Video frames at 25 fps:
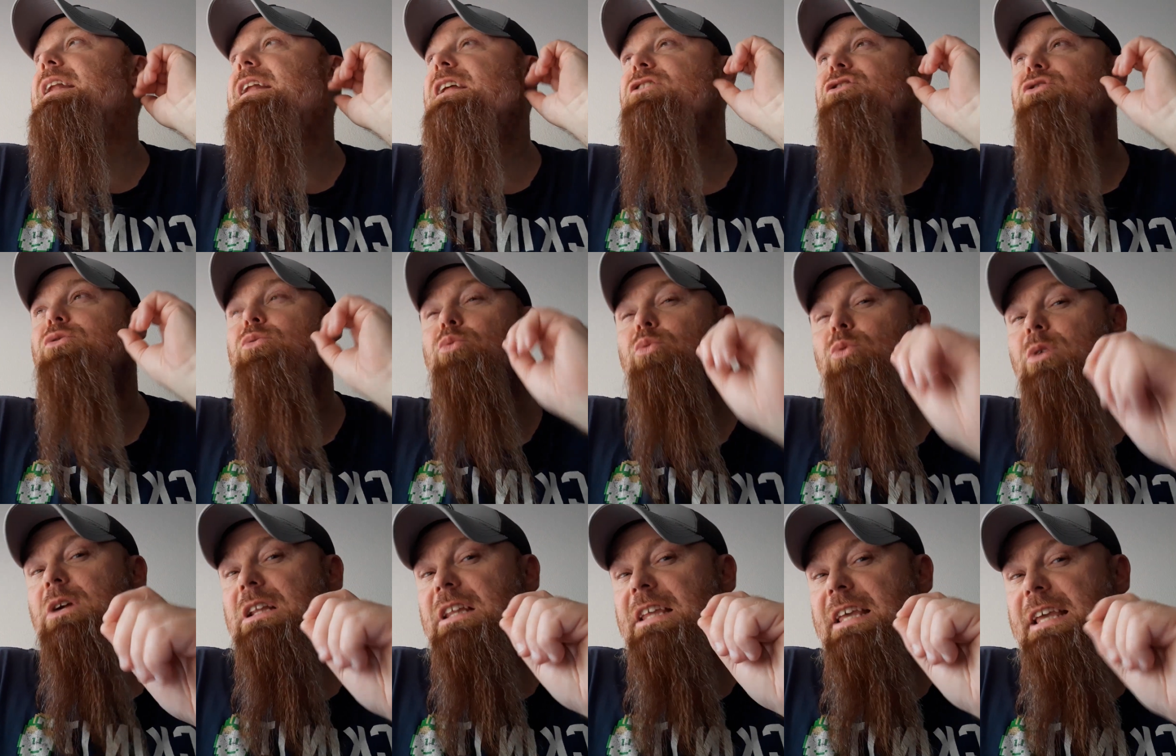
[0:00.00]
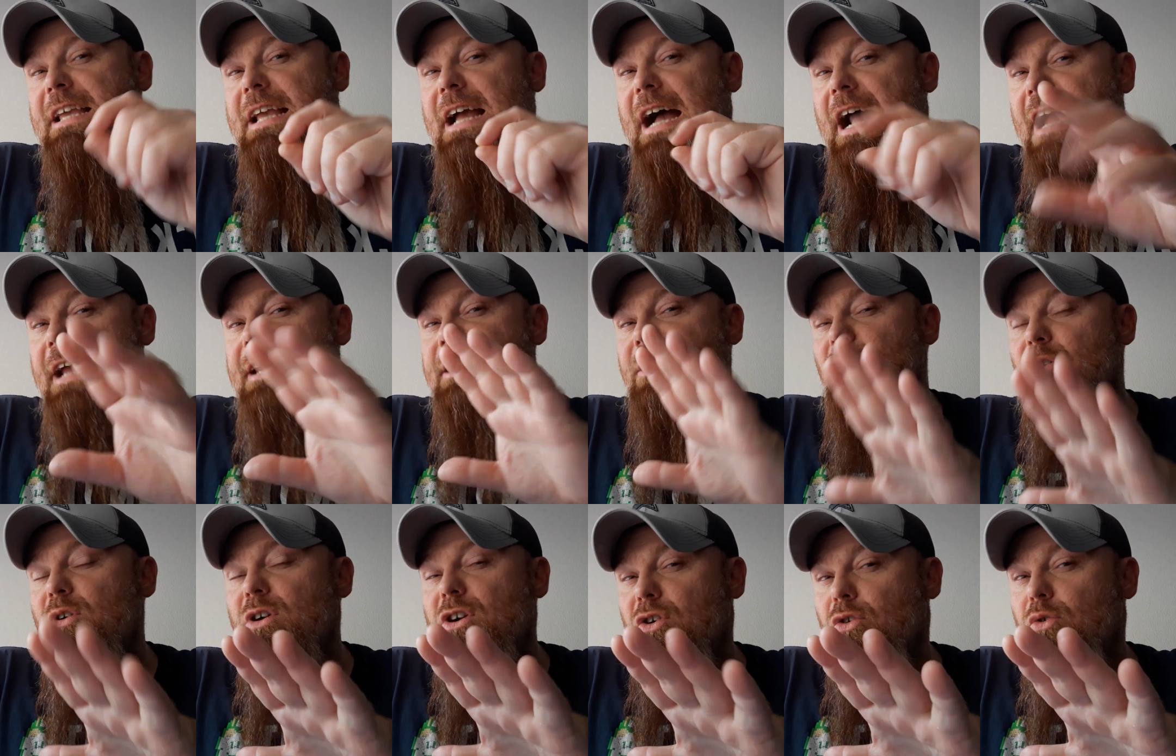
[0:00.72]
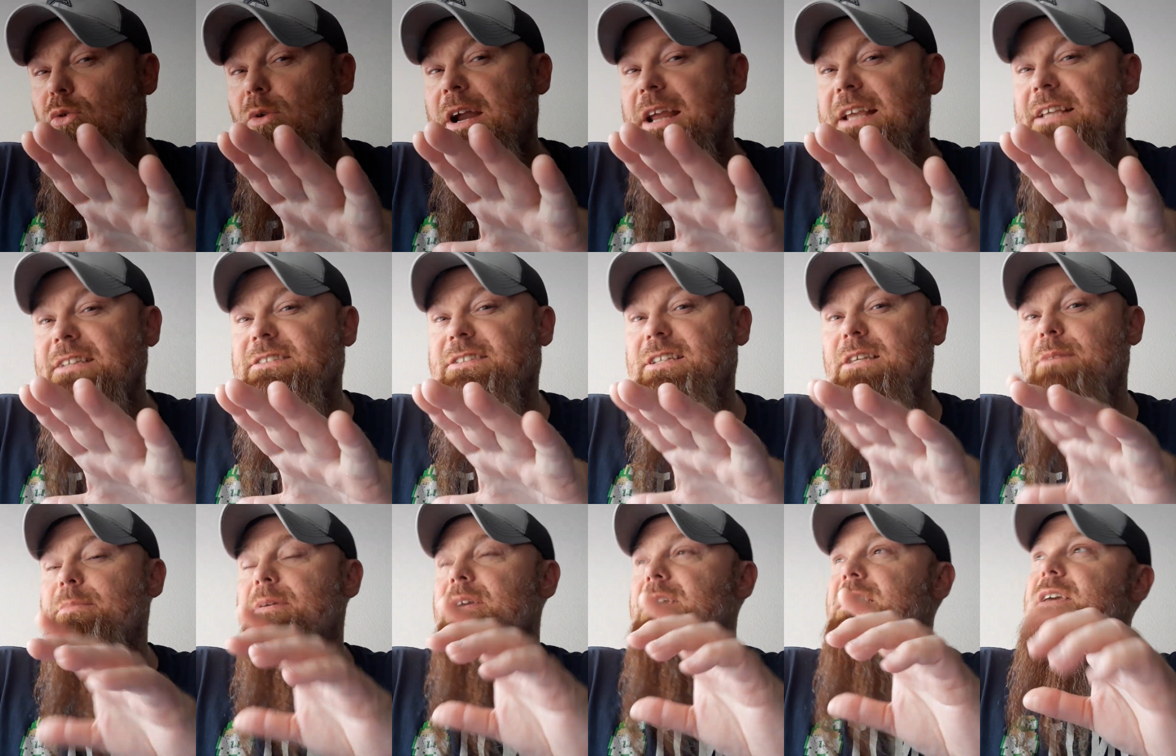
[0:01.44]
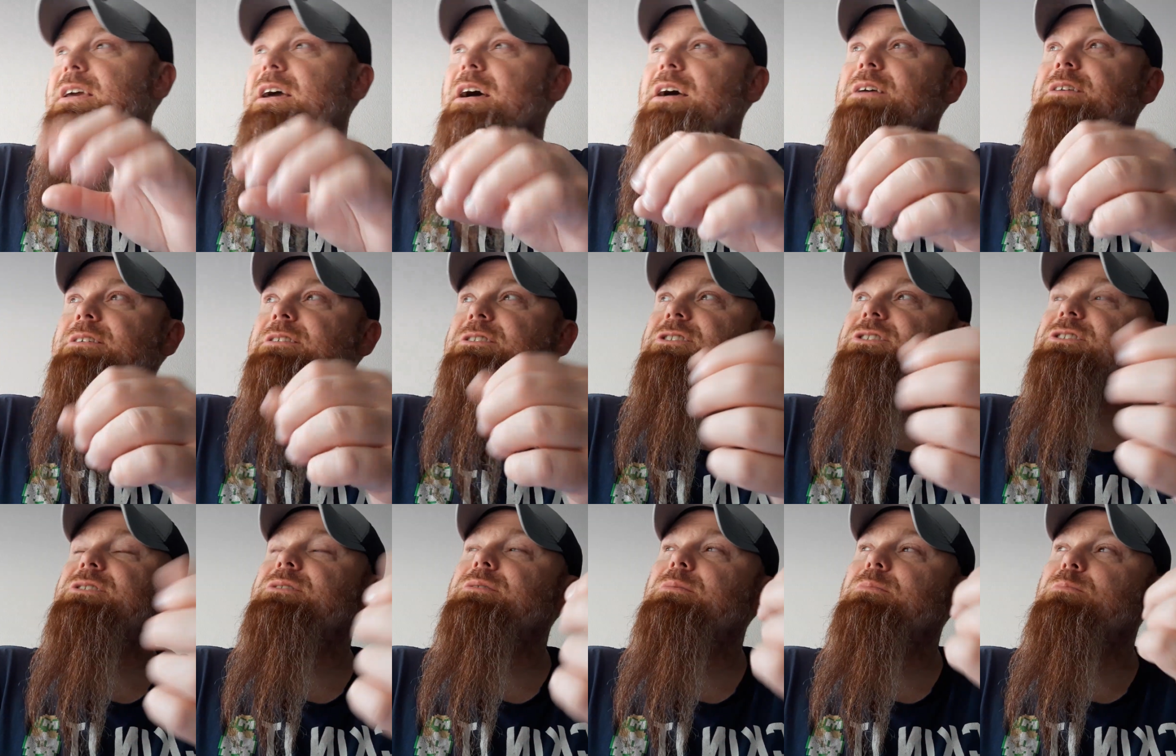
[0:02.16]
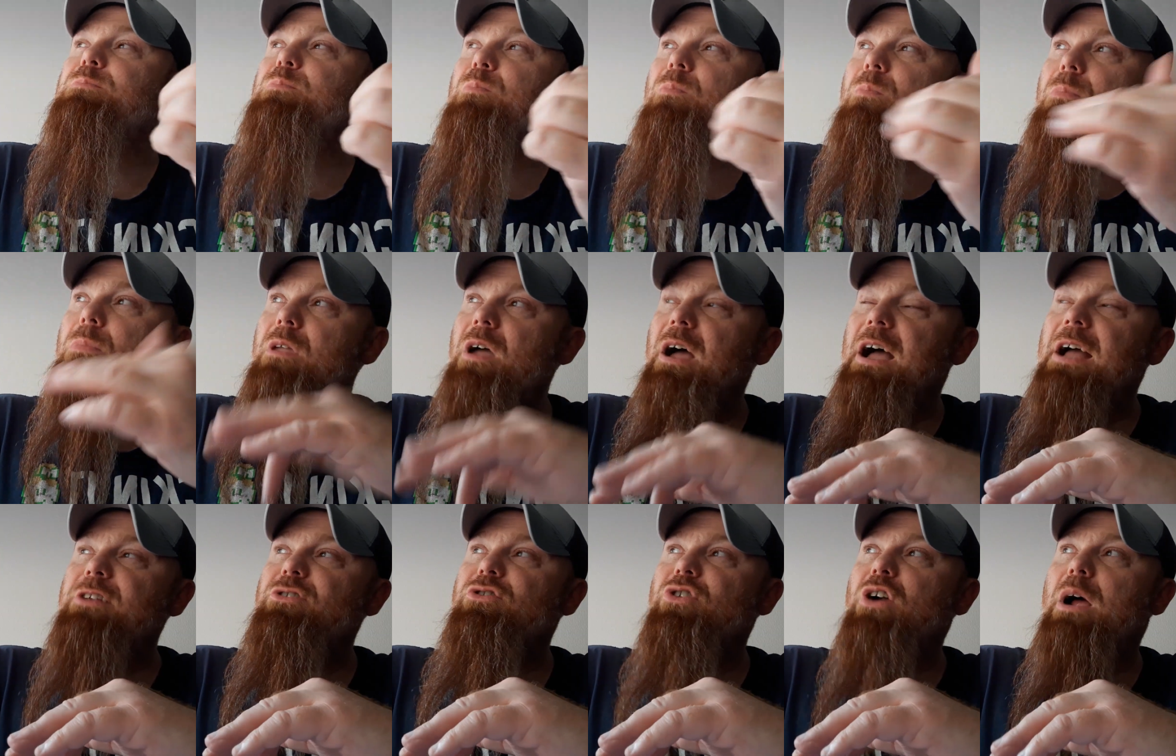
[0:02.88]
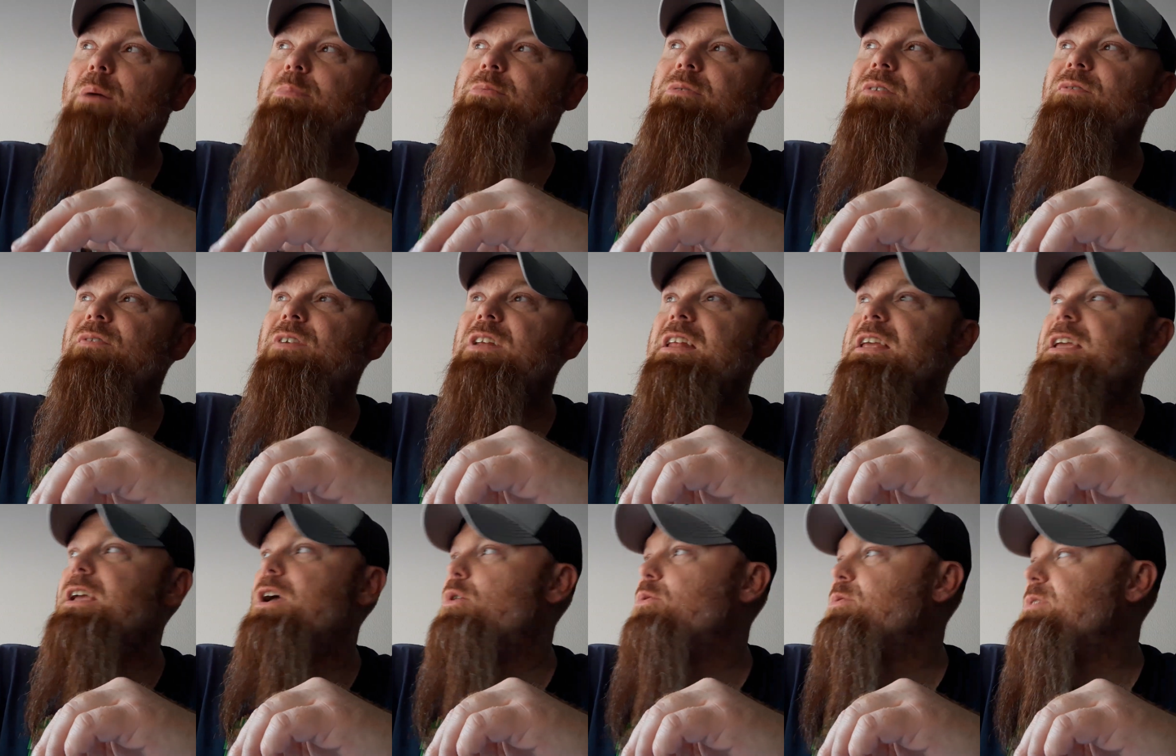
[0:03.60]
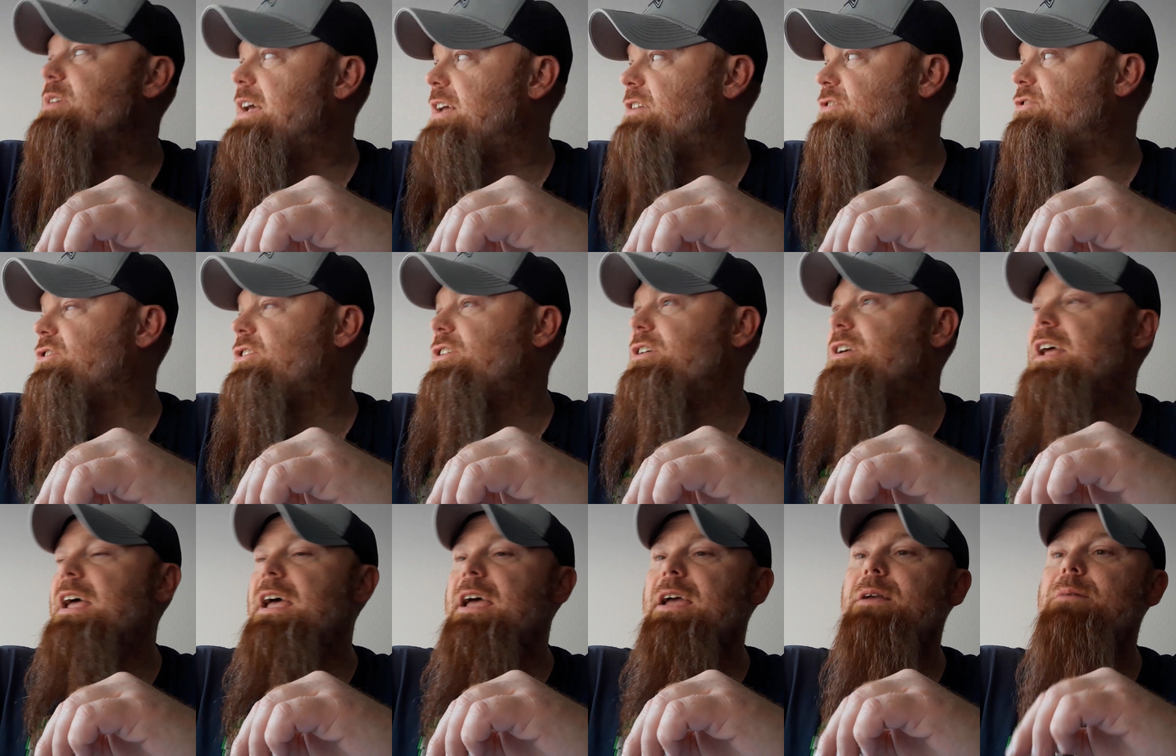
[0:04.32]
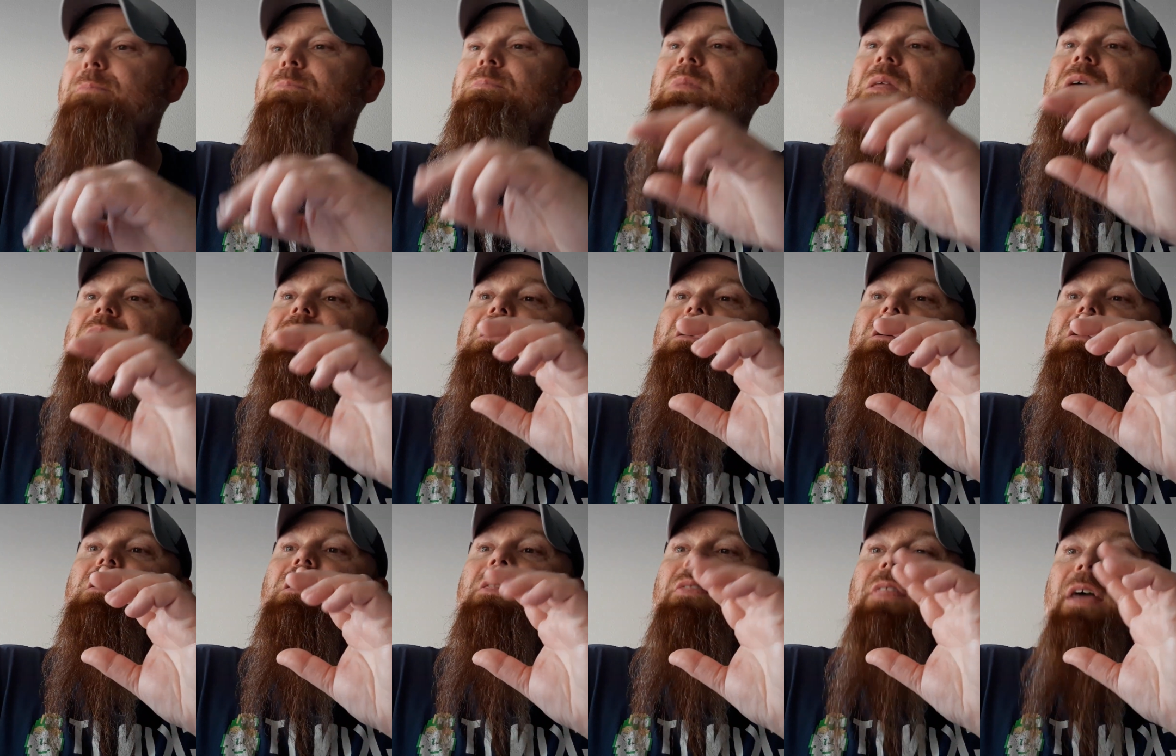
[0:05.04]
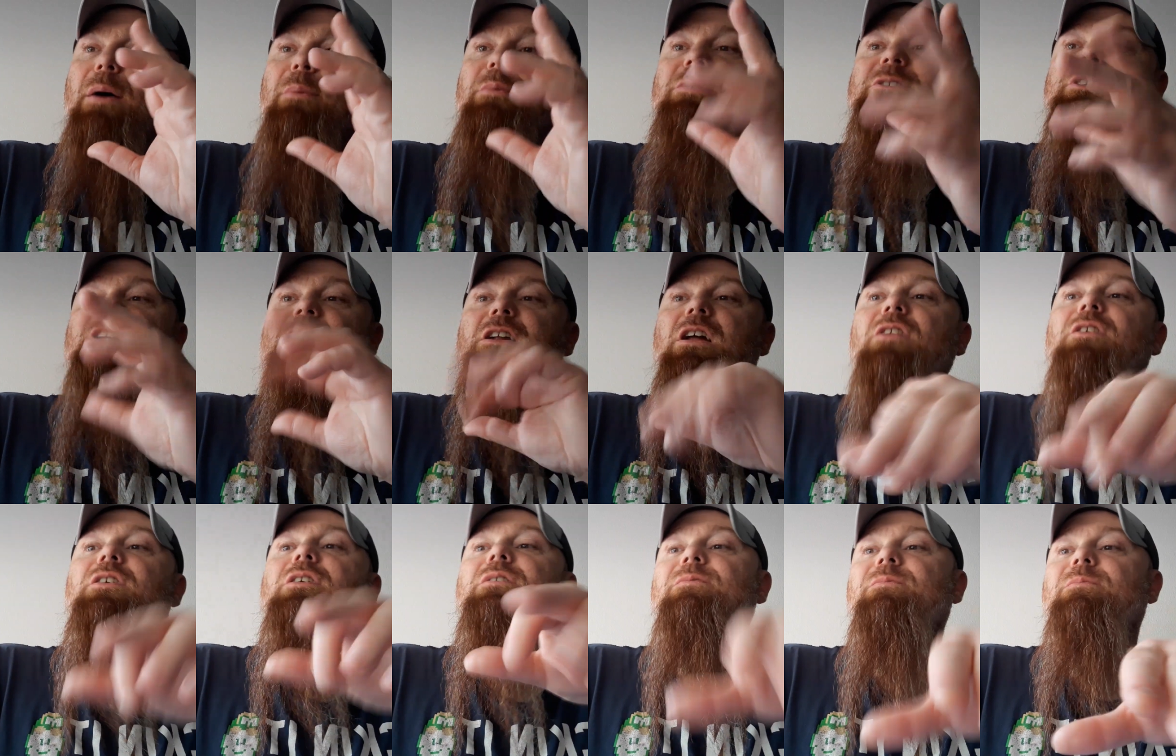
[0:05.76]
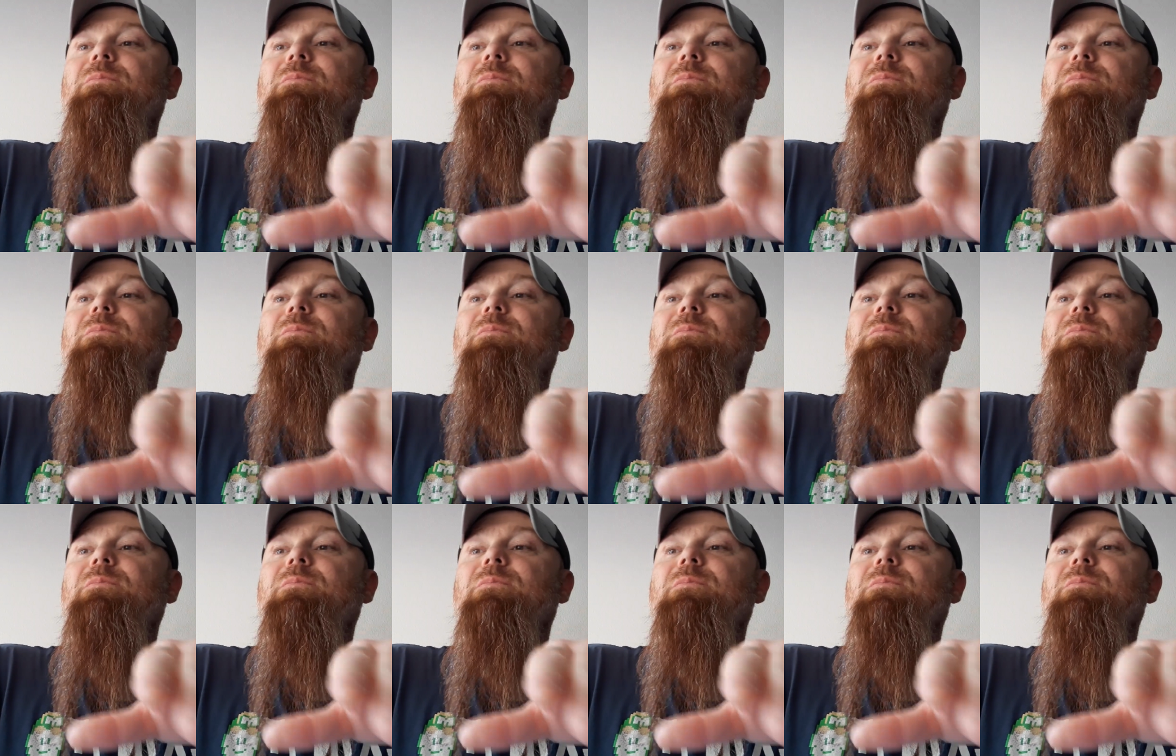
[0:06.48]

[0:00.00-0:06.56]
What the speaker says: it's really kind of crazy because I dropped a video yesterday that was another